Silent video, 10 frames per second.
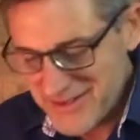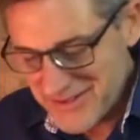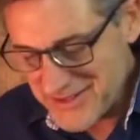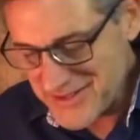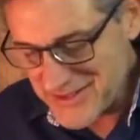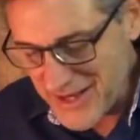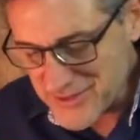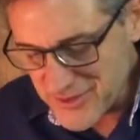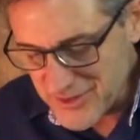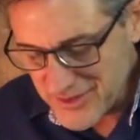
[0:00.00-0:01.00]
Jesus
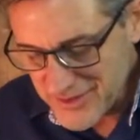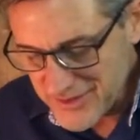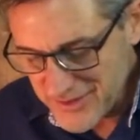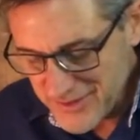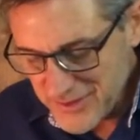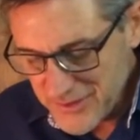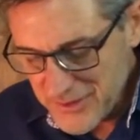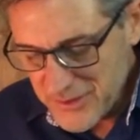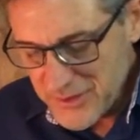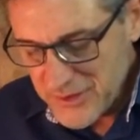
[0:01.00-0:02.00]
answered,
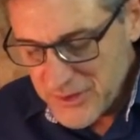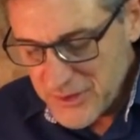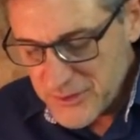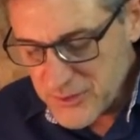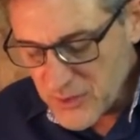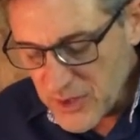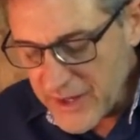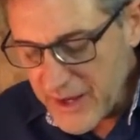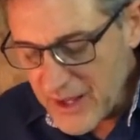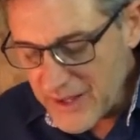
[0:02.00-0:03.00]

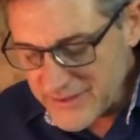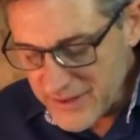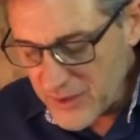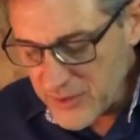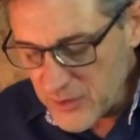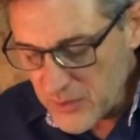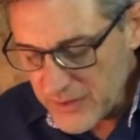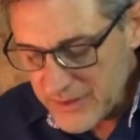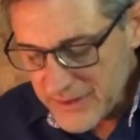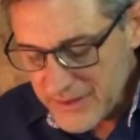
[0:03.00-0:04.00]
truly I tell you,
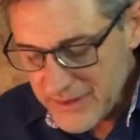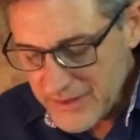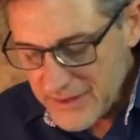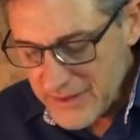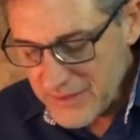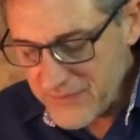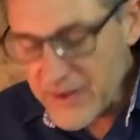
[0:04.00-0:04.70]
if